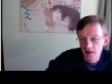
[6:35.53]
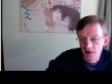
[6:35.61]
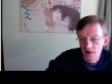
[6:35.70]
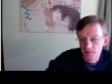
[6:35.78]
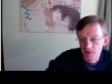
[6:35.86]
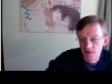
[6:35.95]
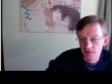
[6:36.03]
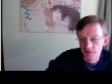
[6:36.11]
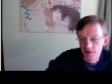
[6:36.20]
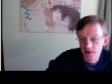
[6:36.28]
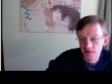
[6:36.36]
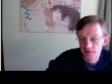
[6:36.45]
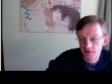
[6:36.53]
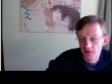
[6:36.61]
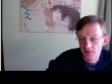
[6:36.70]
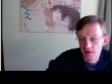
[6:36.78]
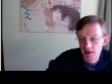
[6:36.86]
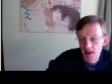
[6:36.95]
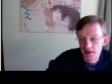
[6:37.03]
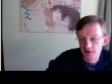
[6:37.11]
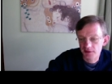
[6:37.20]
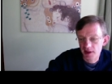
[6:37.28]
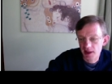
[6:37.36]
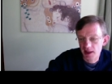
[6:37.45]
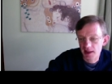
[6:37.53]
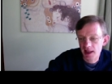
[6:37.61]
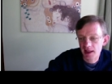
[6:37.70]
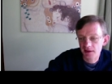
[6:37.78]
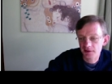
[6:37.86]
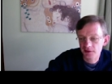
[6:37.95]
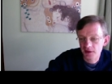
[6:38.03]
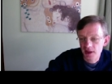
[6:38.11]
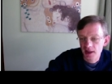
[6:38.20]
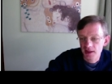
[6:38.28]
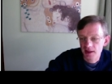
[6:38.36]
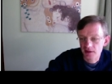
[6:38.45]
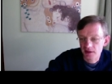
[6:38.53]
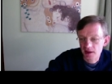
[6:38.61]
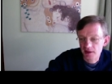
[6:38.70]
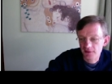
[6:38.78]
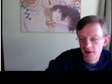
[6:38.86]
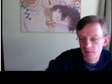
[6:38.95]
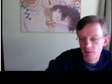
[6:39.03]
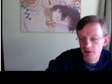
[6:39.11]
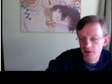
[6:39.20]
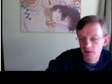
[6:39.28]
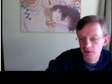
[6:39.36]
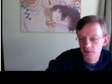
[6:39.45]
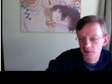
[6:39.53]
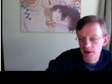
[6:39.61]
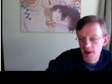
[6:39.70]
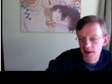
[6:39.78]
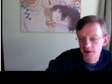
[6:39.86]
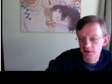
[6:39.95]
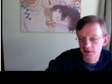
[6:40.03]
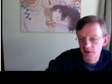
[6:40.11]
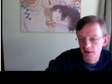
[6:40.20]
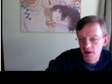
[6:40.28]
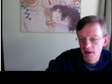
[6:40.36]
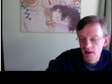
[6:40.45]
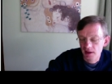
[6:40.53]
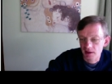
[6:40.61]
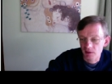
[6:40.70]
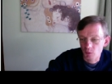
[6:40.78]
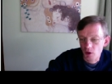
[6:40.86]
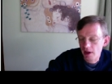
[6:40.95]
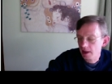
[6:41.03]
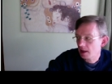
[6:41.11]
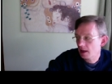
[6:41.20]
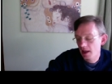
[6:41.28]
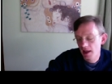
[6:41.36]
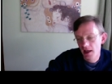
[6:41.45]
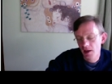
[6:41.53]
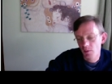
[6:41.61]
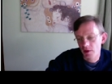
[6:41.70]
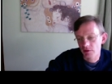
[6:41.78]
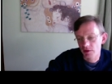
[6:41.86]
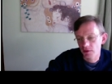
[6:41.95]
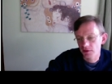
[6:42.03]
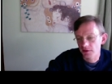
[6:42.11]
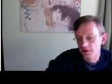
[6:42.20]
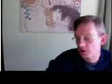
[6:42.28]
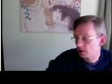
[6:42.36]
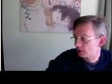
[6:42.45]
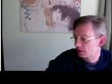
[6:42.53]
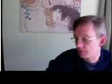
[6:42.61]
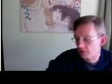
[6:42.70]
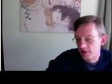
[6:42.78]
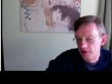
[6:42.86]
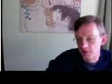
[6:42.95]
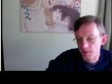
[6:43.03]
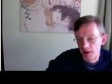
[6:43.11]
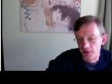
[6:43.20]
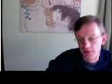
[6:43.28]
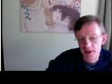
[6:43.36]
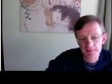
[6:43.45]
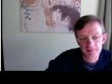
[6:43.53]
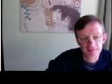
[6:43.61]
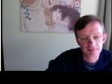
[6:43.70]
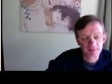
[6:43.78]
That's because these three edges here in X get identified with those three edges here in Y, which reduces the total number of edges by three.